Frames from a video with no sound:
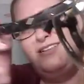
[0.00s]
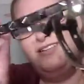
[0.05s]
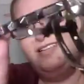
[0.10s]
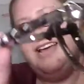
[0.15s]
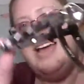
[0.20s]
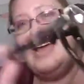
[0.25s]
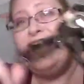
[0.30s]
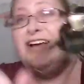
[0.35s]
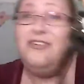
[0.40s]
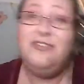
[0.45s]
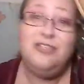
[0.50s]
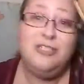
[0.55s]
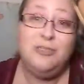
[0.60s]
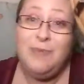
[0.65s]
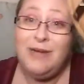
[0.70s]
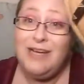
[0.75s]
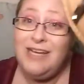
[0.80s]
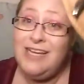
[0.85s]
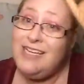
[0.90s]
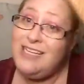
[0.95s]
the ankles
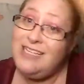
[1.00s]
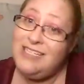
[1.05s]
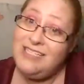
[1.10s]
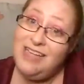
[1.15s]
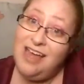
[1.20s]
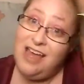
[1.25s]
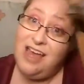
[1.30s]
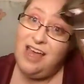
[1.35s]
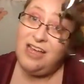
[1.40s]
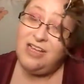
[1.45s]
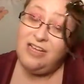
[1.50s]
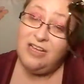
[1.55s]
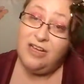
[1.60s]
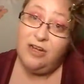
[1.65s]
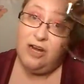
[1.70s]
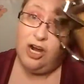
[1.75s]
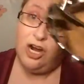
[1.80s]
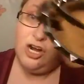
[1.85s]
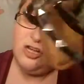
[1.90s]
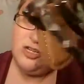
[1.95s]
because
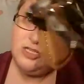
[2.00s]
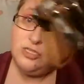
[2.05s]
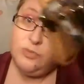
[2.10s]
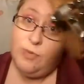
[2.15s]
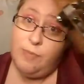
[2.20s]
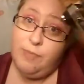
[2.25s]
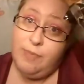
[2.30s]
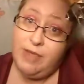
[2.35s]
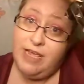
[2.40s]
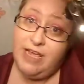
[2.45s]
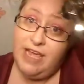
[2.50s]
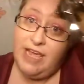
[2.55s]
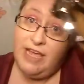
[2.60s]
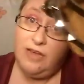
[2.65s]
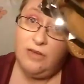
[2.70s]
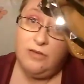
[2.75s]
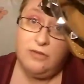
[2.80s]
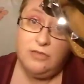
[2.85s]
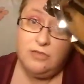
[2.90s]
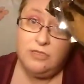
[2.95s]
girls with big
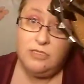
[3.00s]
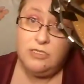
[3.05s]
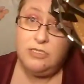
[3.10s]
ankles